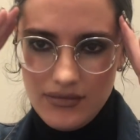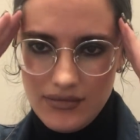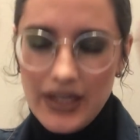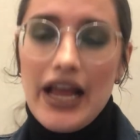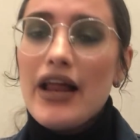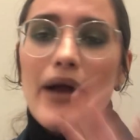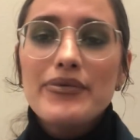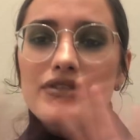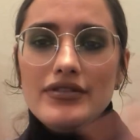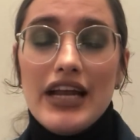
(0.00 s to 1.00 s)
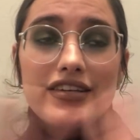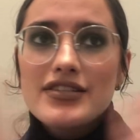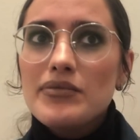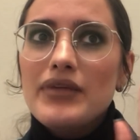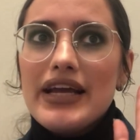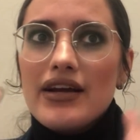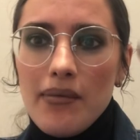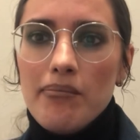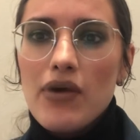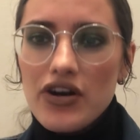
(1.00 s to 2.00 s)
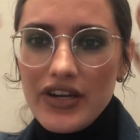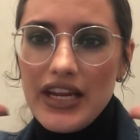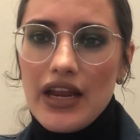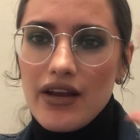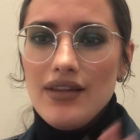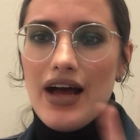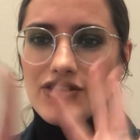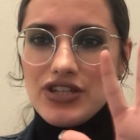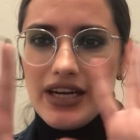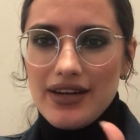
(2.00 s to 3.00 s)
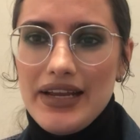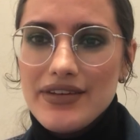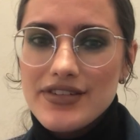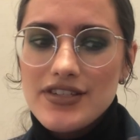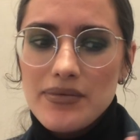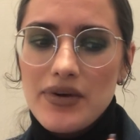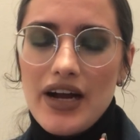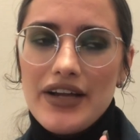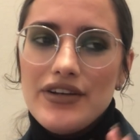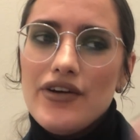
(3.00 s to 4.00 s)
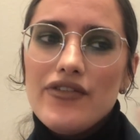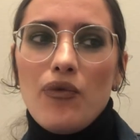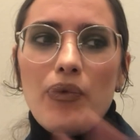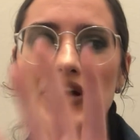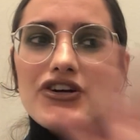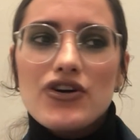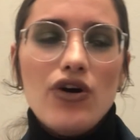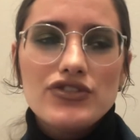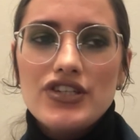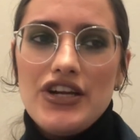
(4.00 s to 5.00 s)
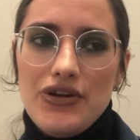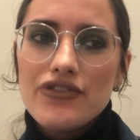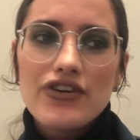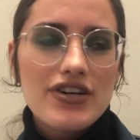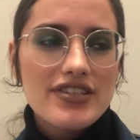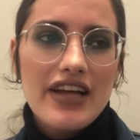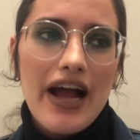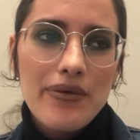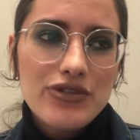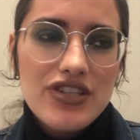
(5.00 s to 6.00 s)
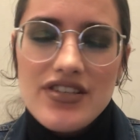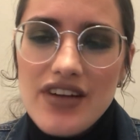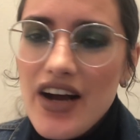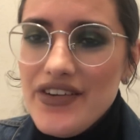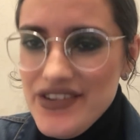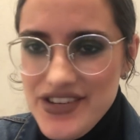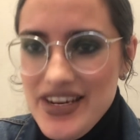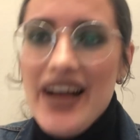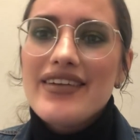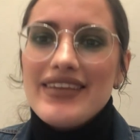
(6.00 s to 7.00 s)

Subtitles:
Like, I would, that is some like marketing logic in some kind of weird alternate universe that I would just not understand.